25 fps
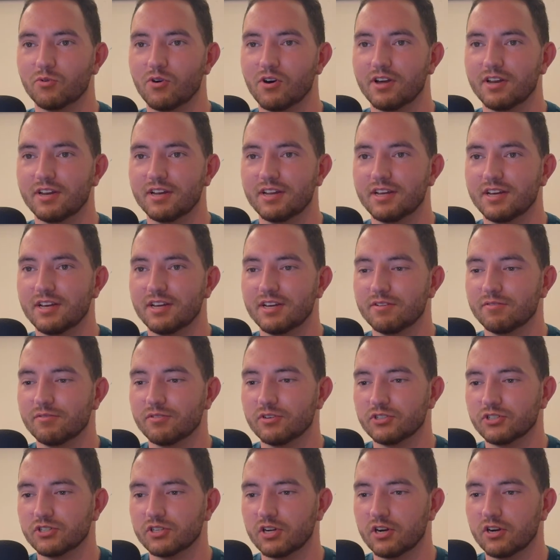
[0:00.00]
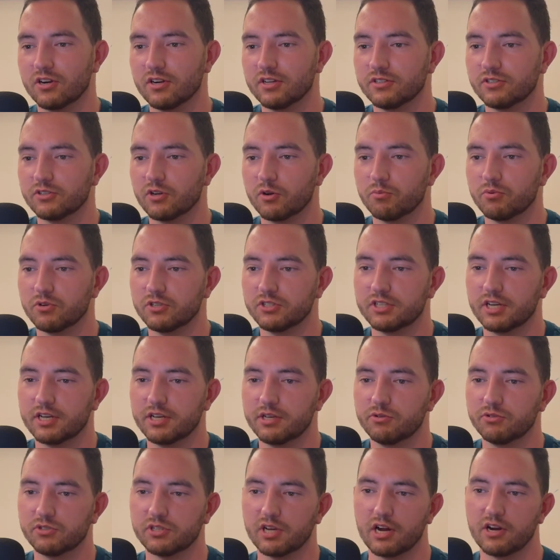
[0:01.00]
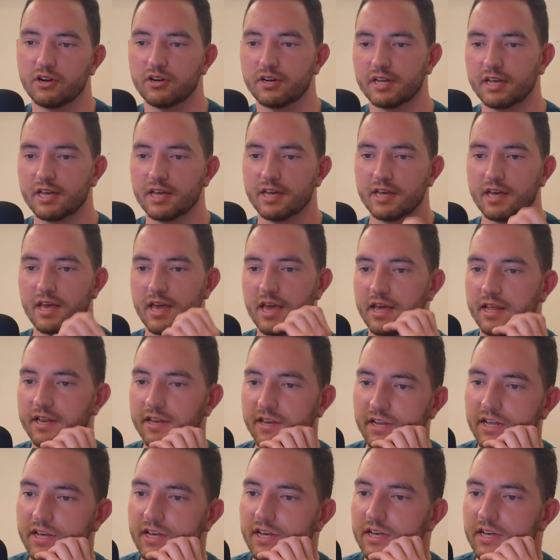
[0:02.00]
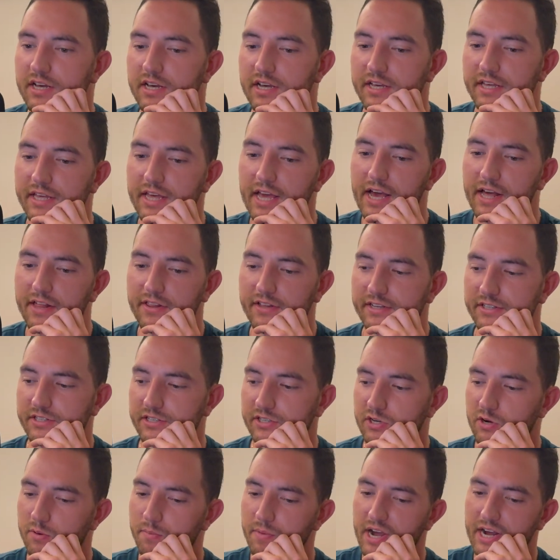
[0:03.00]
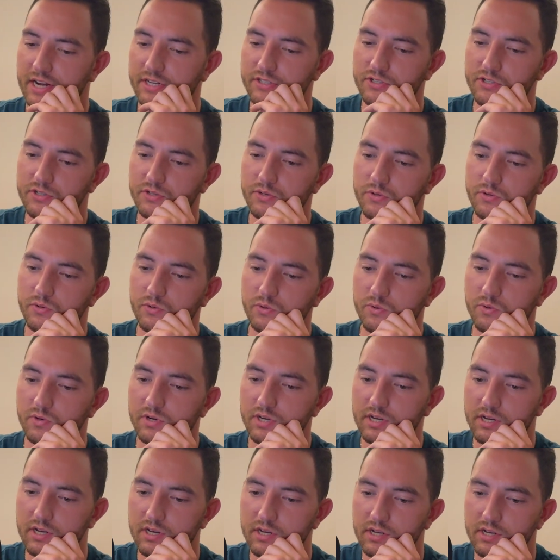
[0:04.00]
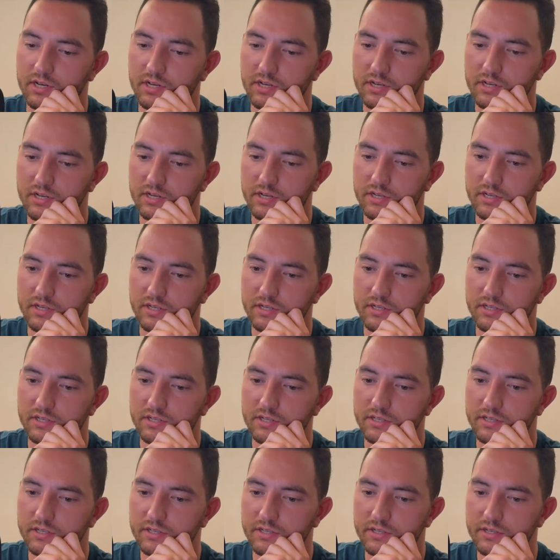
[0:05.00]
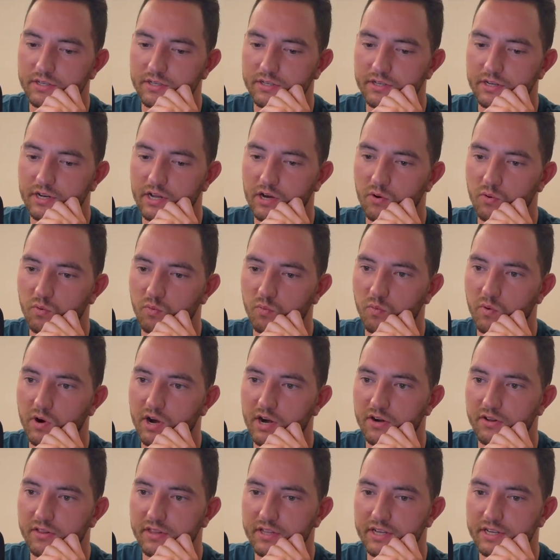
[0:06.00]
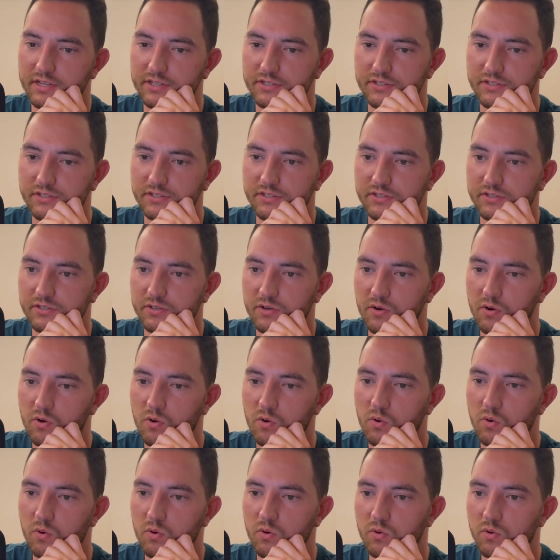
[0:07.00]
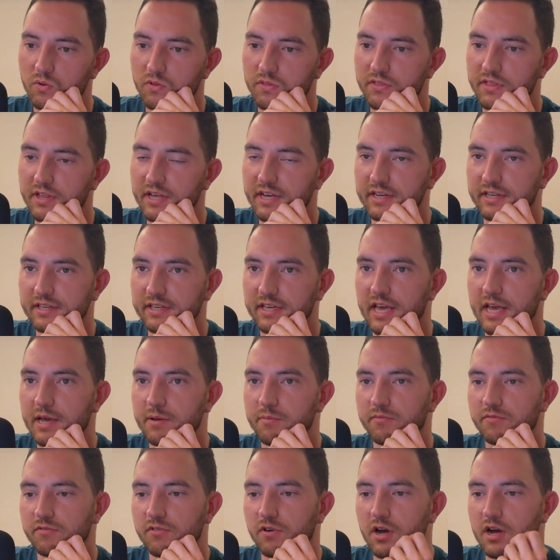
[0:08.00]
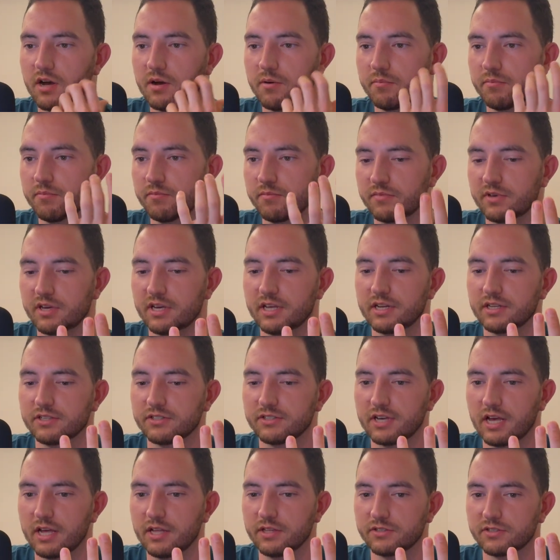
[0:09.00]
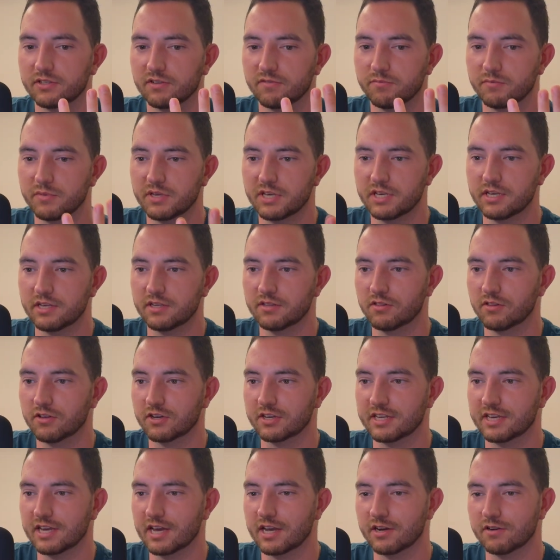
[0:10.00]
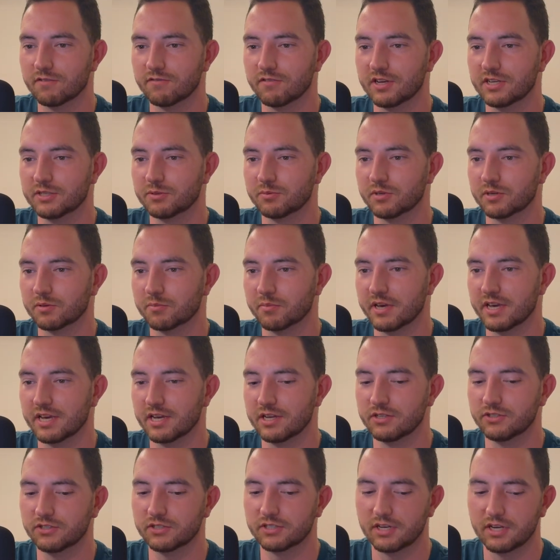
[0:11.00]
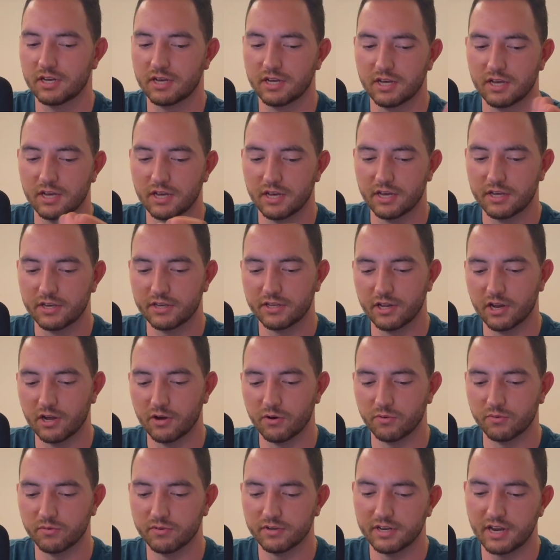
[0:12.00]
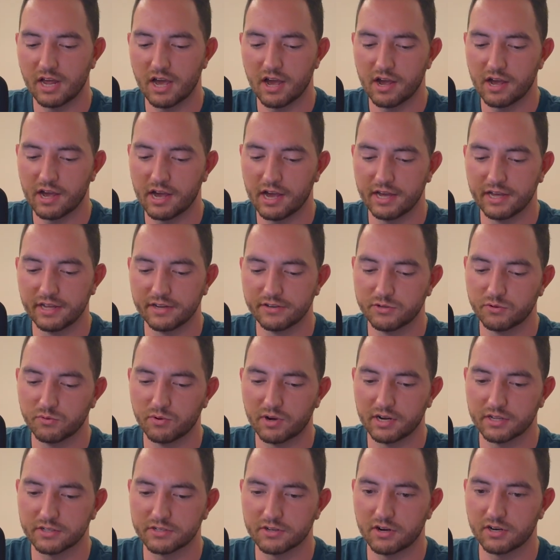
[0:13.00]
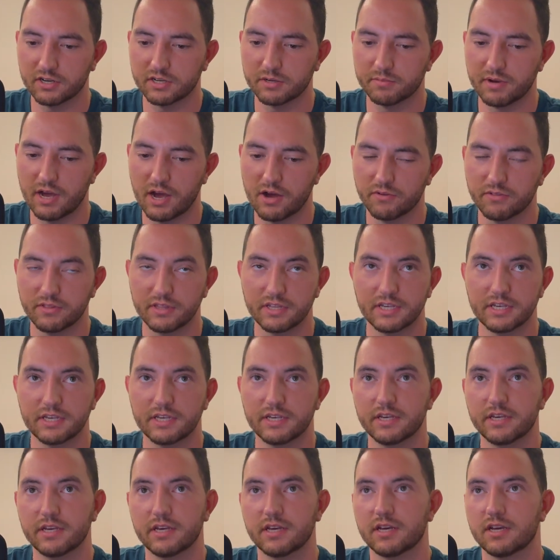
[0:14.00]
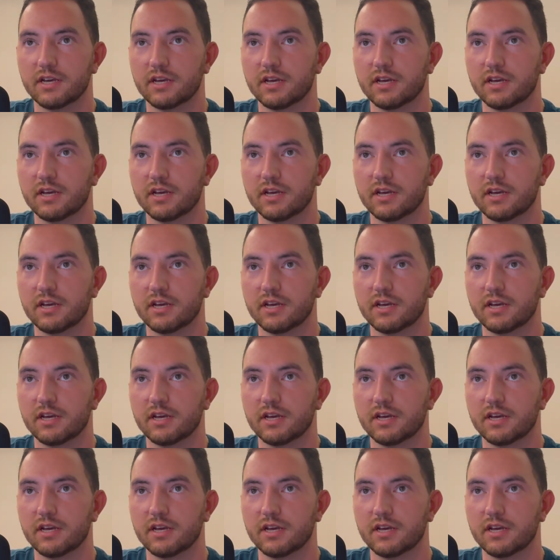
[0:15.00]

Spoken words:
one for sure. And so appreciate you sharing it. And yeah, like to go back to, where this whole thing came from in a sense of me looking at your Facebook page. Now I do want to talk about the